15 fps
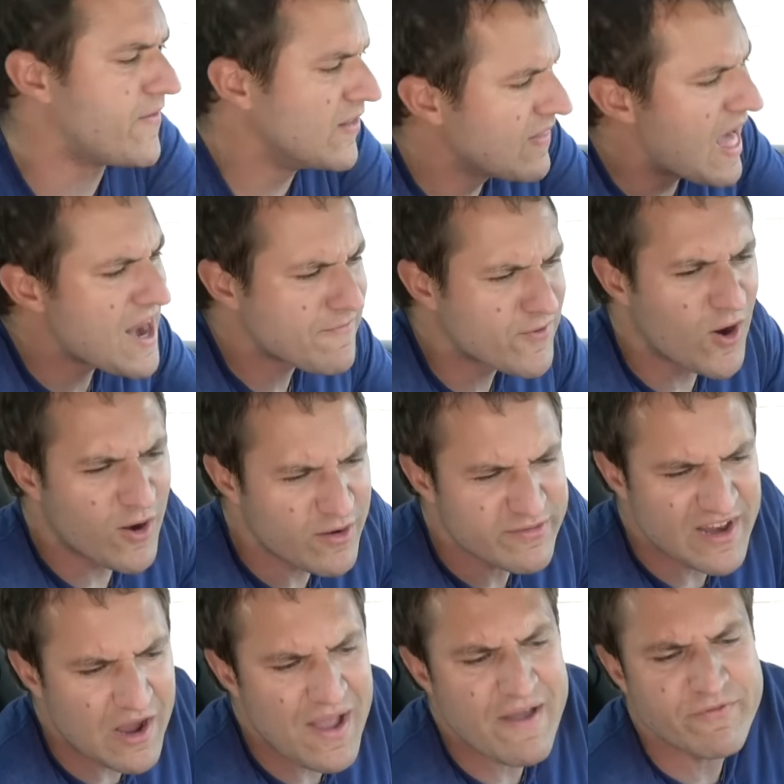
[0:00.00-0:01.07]
A lot of cars
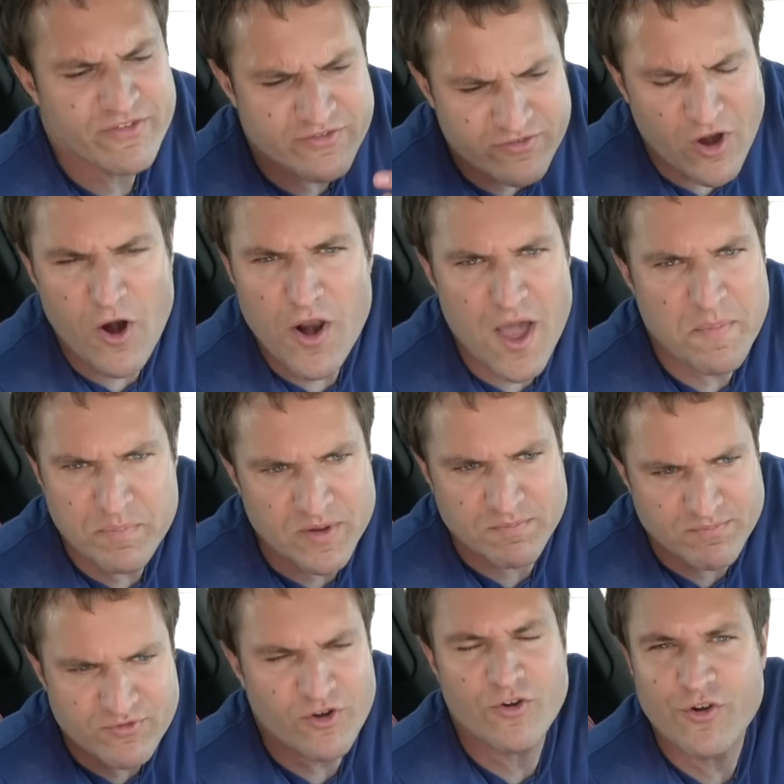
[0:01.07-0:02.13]
now have startup
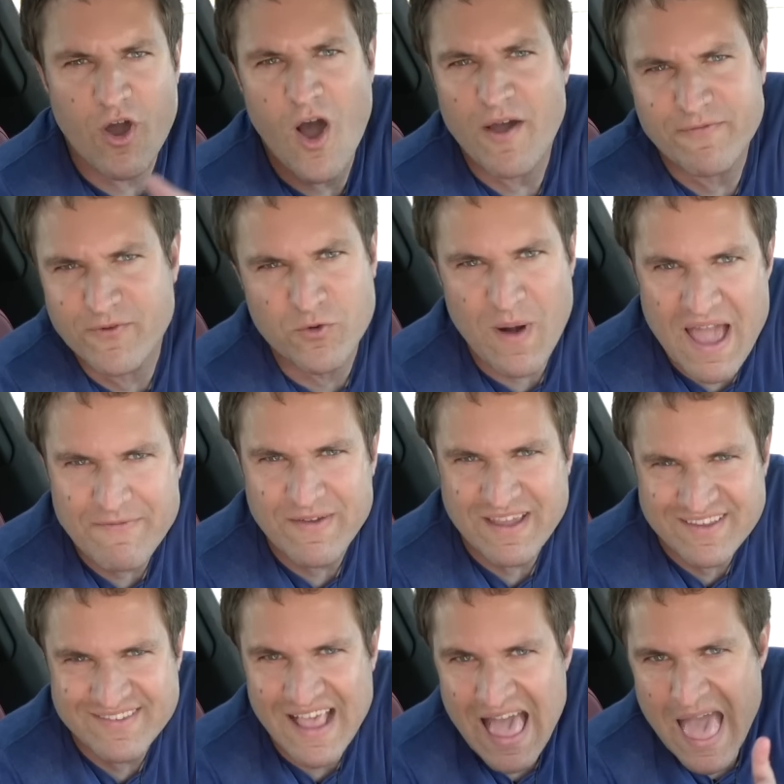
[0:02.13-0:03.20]
and turn off
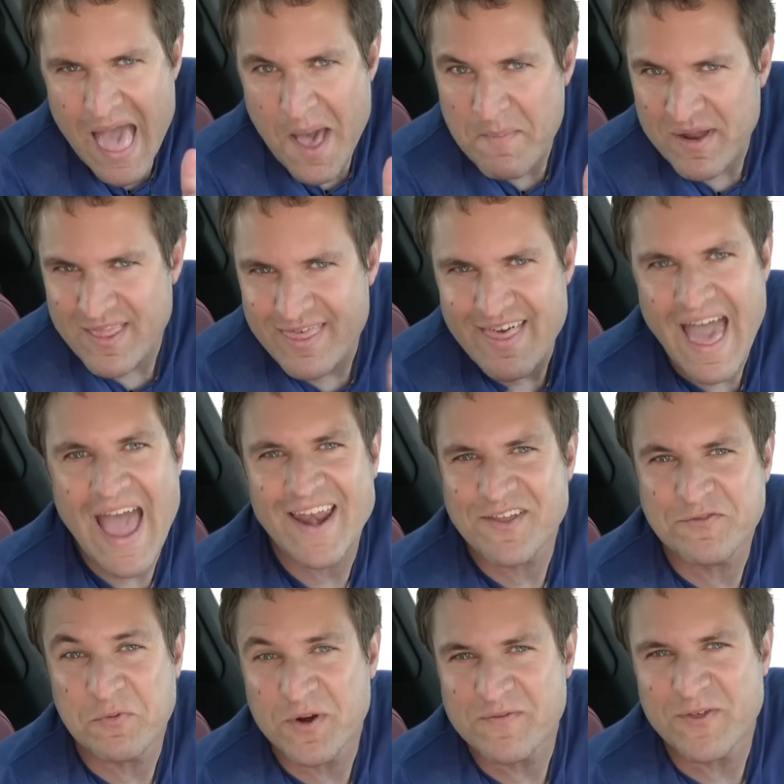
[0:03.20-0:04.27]
graphics, but that
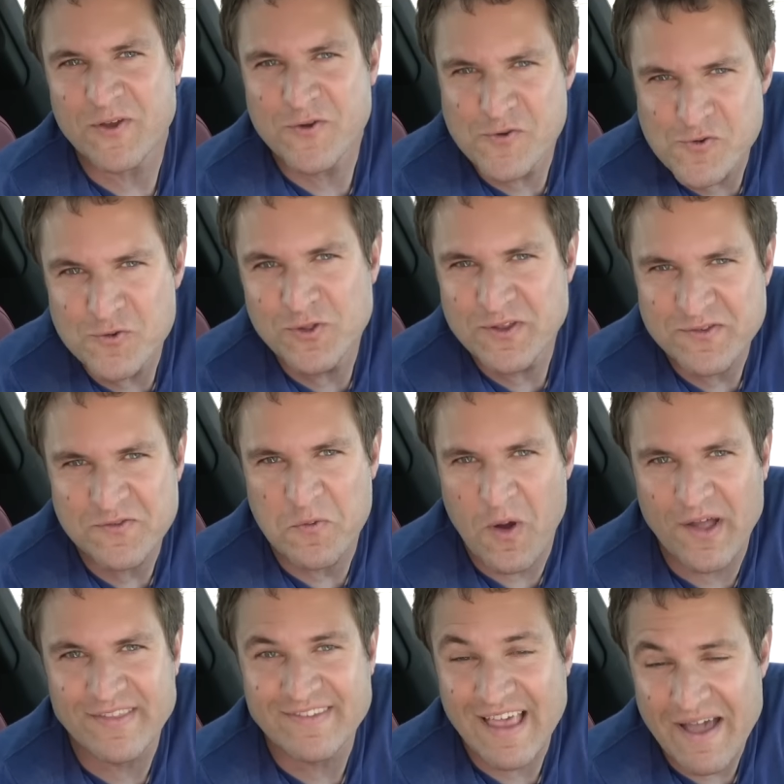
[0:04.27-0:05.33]
is one of the coolest
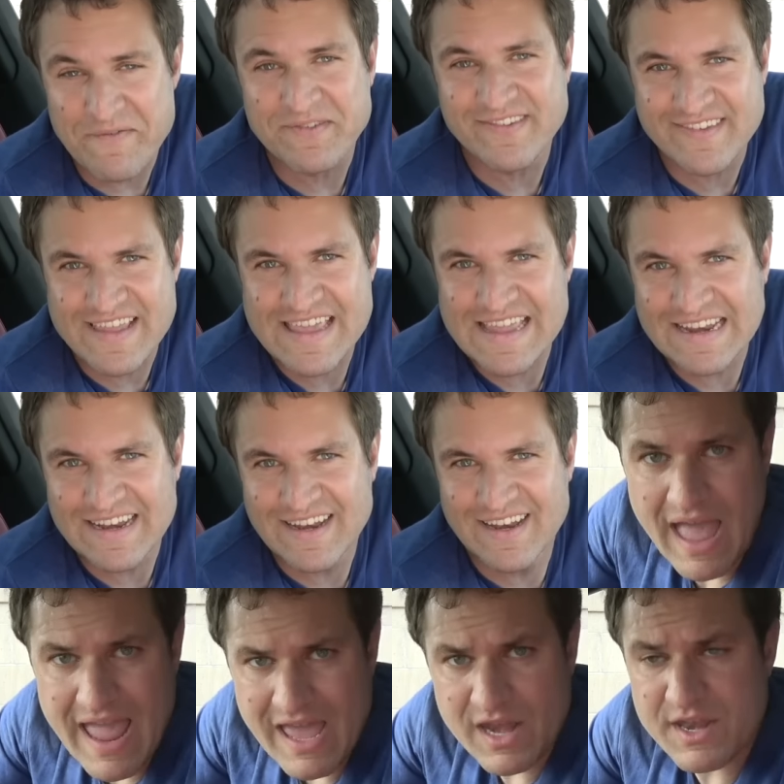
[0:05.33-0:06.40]
ones I've seen.
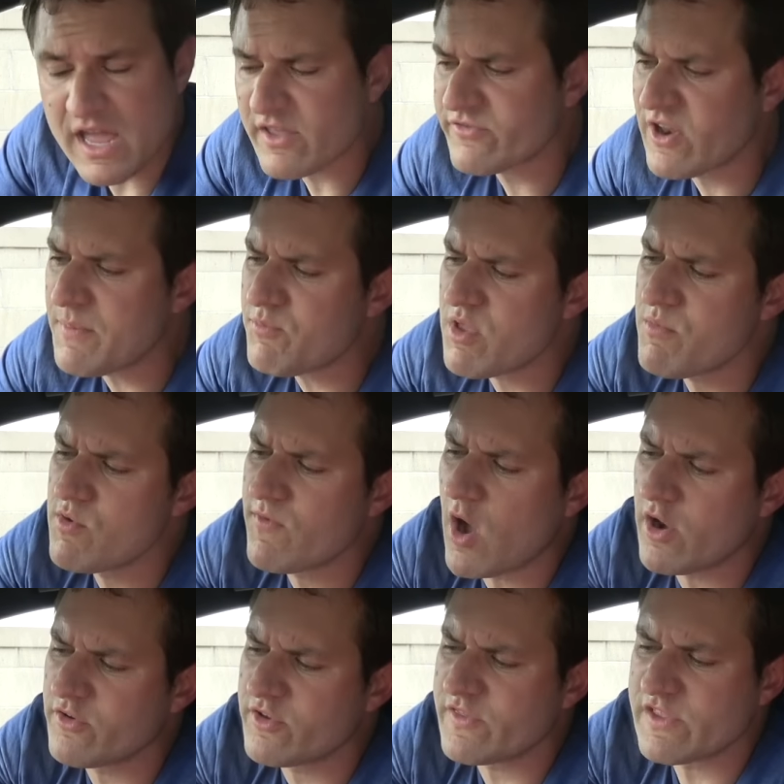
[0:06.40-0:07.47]
And next up, we move
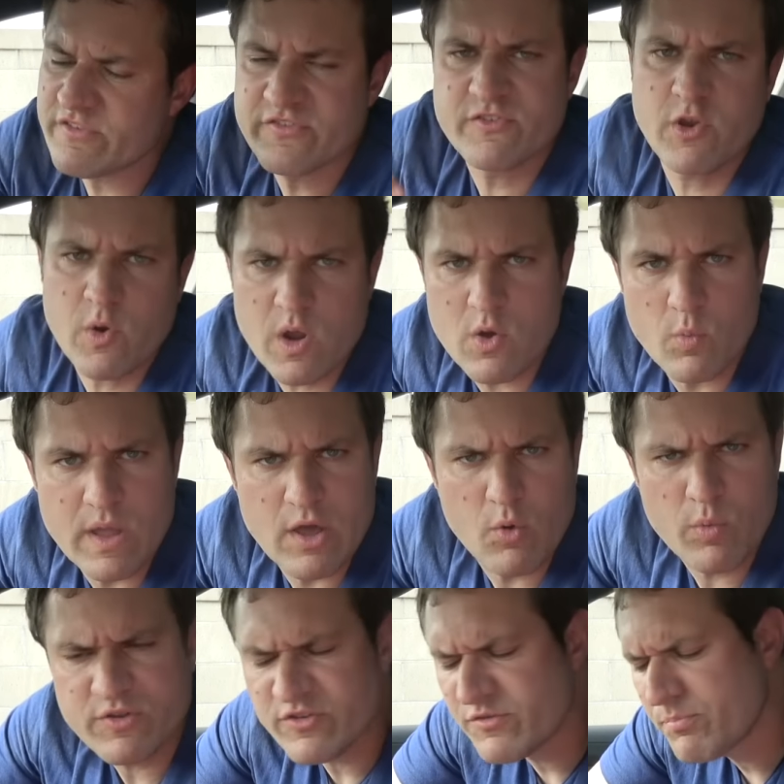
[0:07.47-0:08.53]
on to the steering wheel,
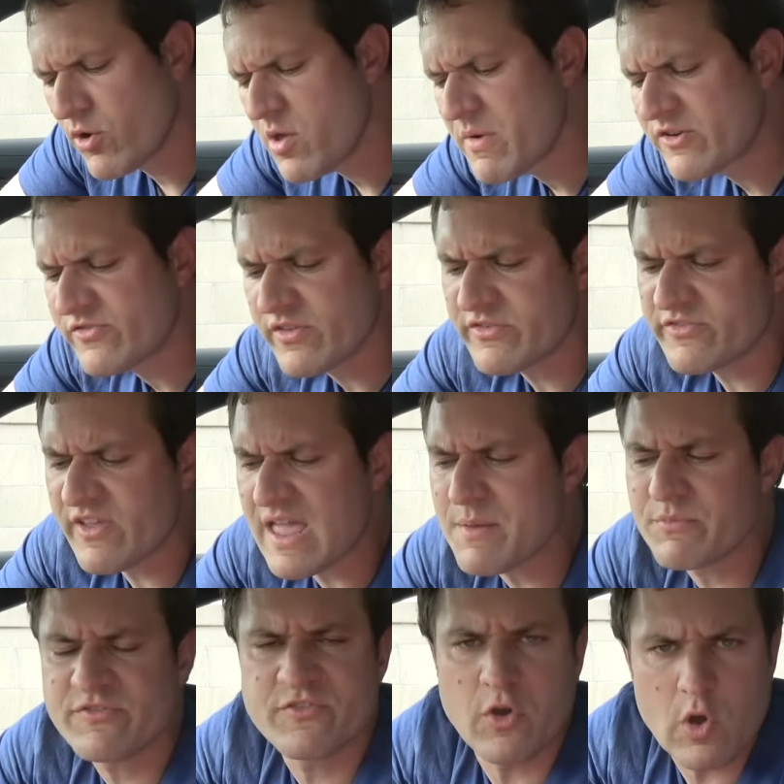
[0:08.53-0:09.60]
which is pretty much the
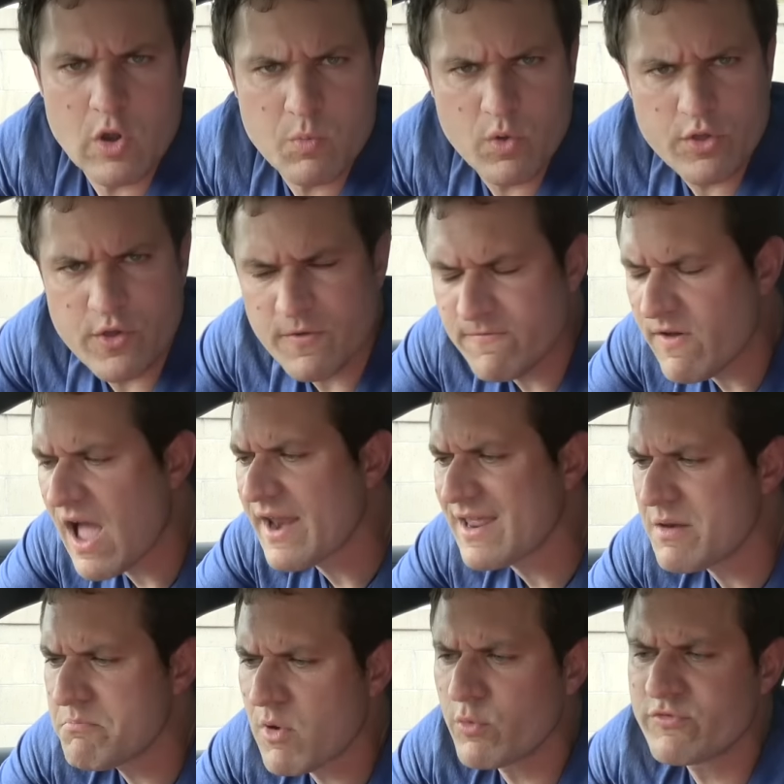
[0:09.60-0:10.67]
same steering wheel you'll find
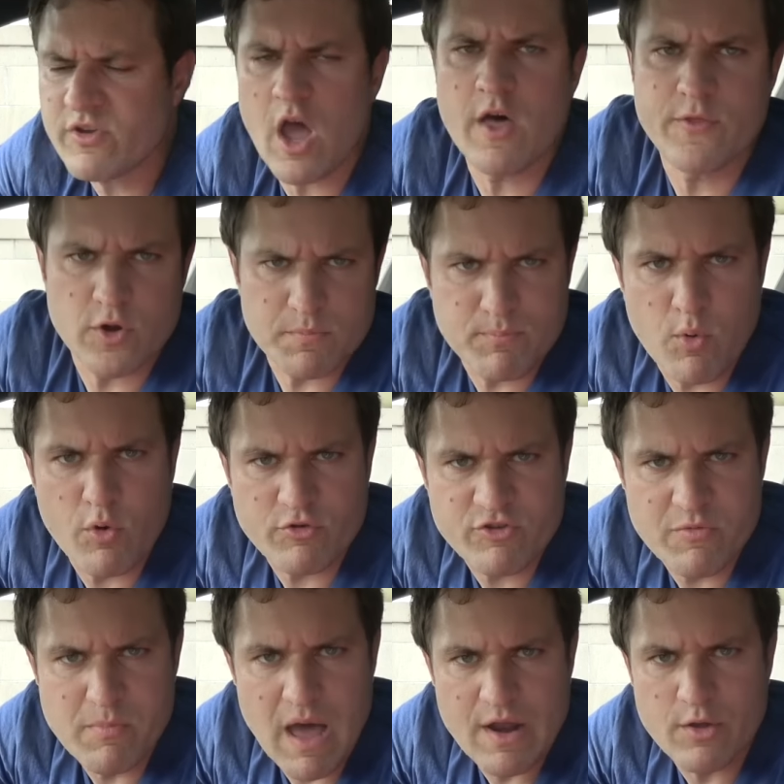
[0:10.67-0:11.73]
in most other
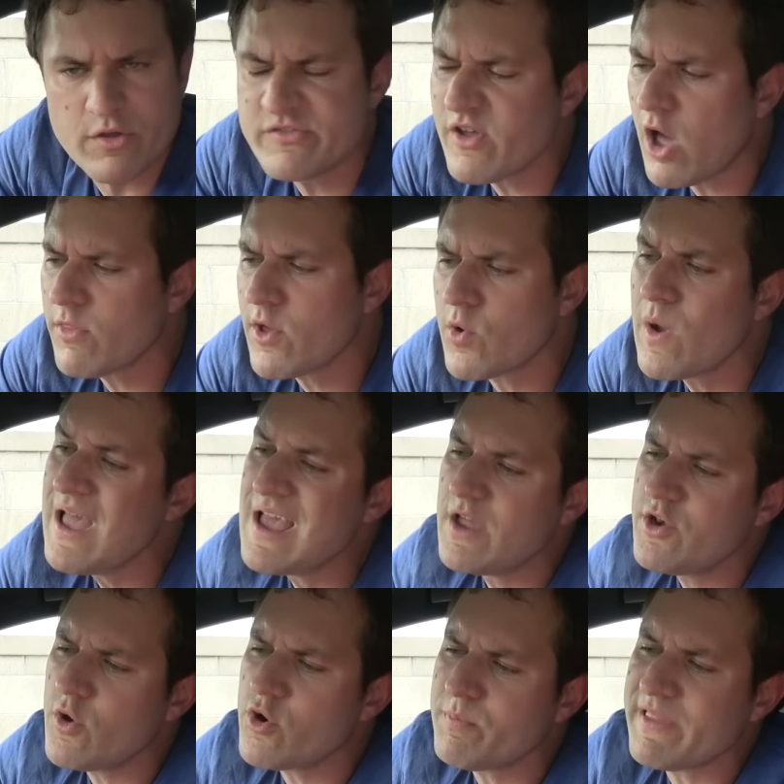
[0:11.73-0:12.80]
Porsche models, although
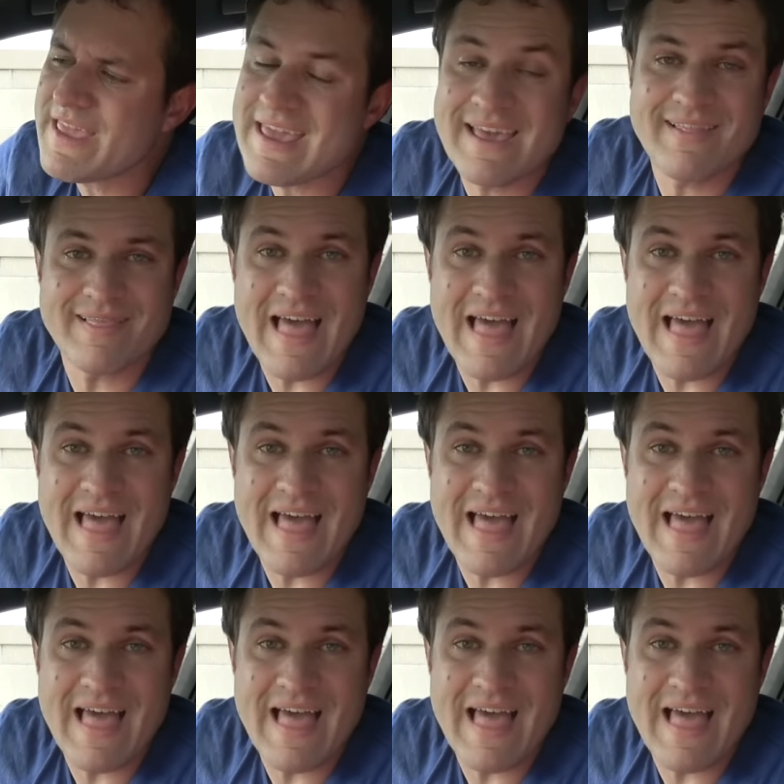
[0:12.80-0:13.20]
notably it